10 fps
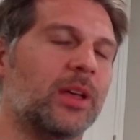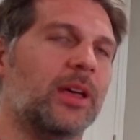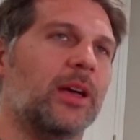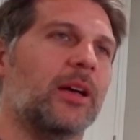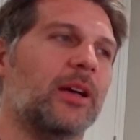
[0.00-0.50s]

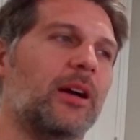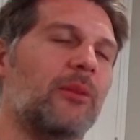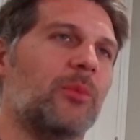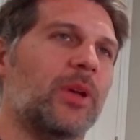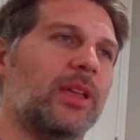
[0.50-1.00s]

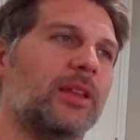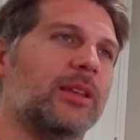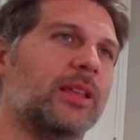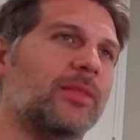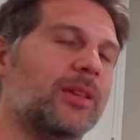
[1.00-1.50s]

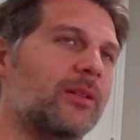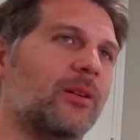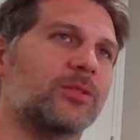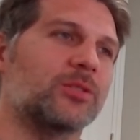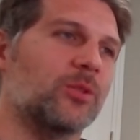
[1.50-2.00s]
And then
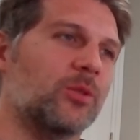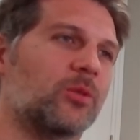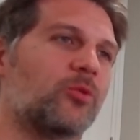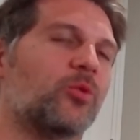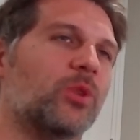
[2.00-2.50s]
also
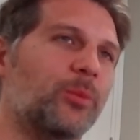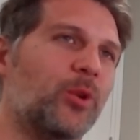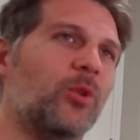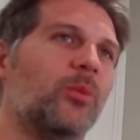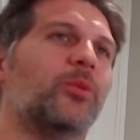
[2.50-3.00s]

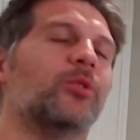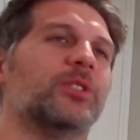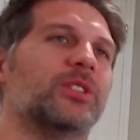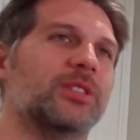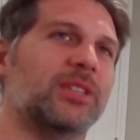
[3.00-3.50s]
criminal
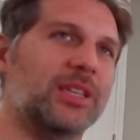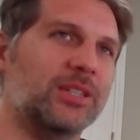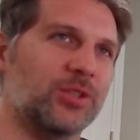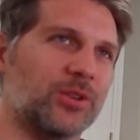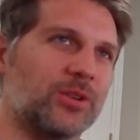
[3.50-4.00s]

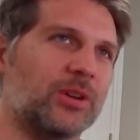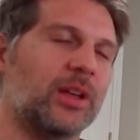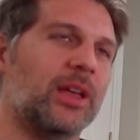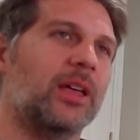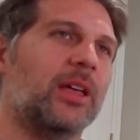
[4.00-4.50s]
procedure
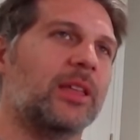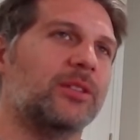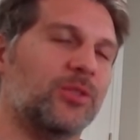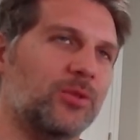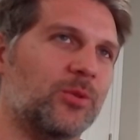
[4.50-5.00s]

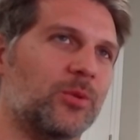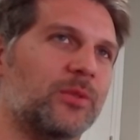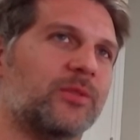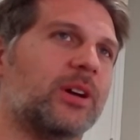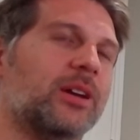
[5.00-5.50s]
too.
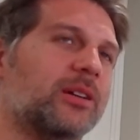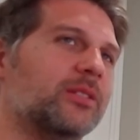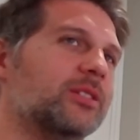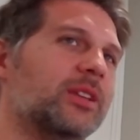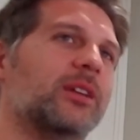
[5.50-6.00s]
You've got to
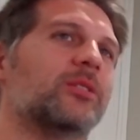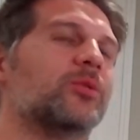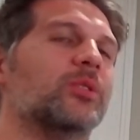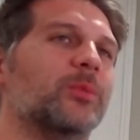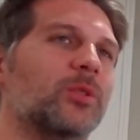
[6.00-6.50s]
understand
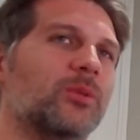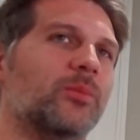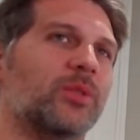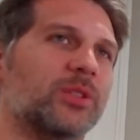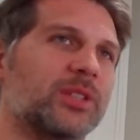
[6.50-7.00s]
criminal
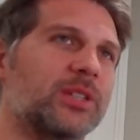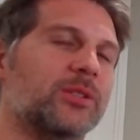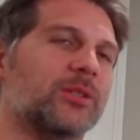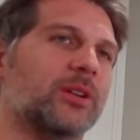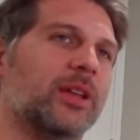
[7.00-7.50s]

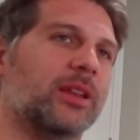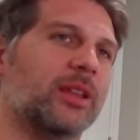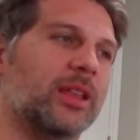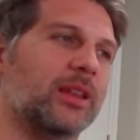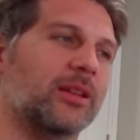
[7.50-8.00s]
procedure
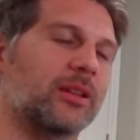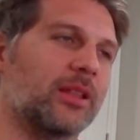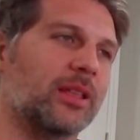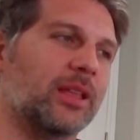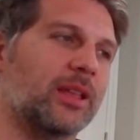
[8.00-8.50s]

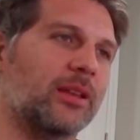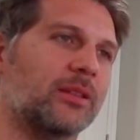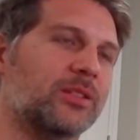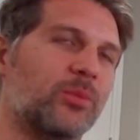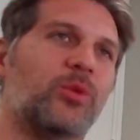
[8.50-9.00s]
and
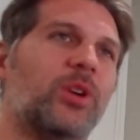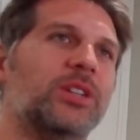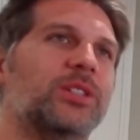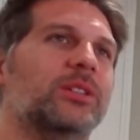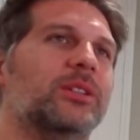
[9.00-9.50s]

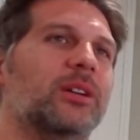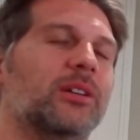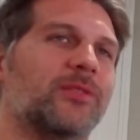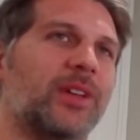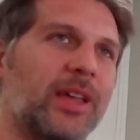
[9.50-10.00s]
suppression
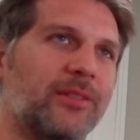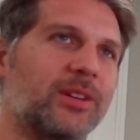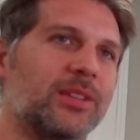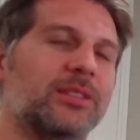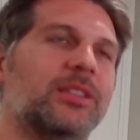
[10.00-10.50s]
of
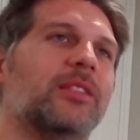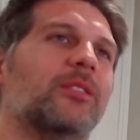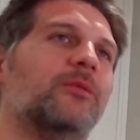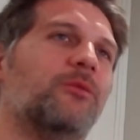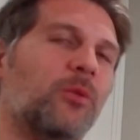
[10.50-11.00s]
evidence, and the
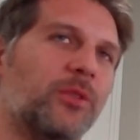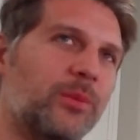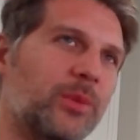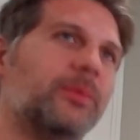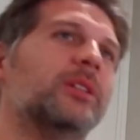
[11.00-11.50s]
Fourth
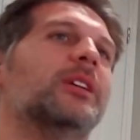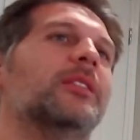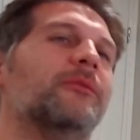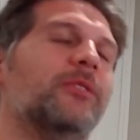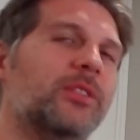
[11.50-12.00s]
Amendment and
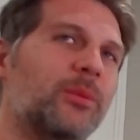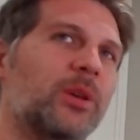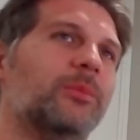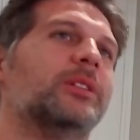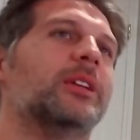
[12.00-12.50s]
the Fifth
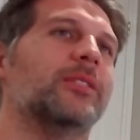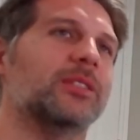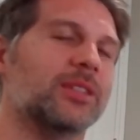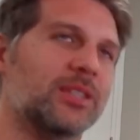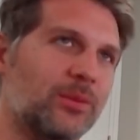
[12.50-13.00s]
Amendment and the
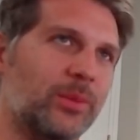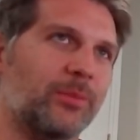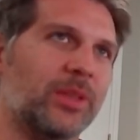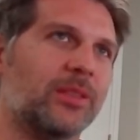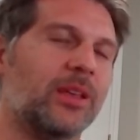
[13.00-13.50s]
Sixth
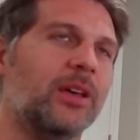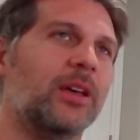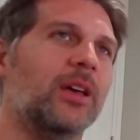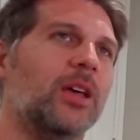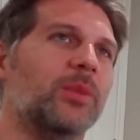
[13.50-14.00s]
Amendment,
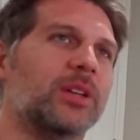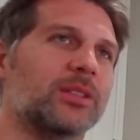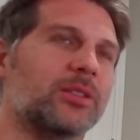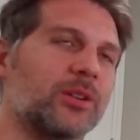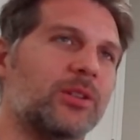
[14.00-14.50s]
because
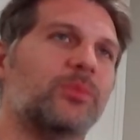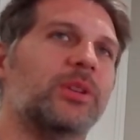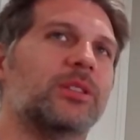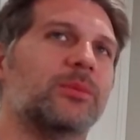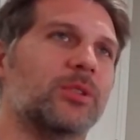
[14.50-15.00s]
there could be some good